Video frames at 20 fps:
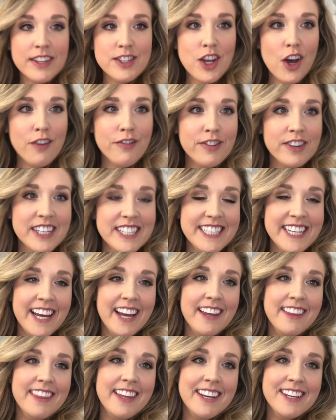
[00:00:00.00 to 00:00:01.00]
That's all for
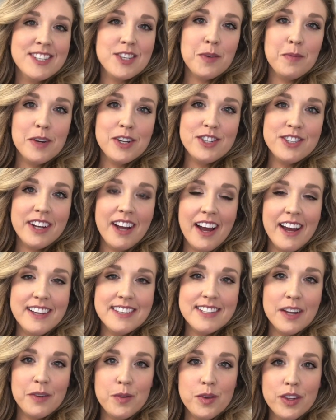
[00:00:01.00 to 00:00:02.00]
today. Thanks so much,
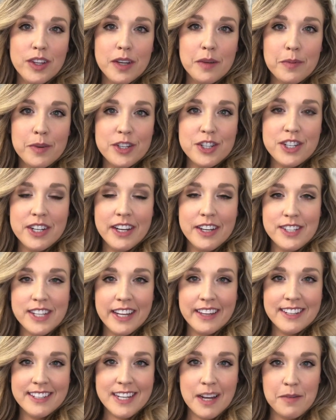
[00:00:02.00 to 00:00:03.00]
guys. I really appreciate you
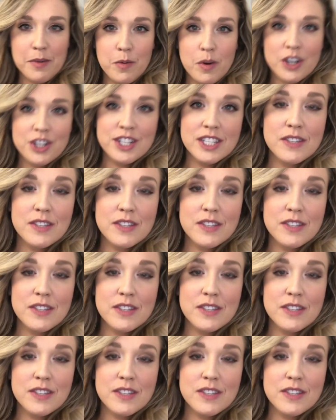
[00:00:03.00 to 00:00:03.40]
taking the time to watch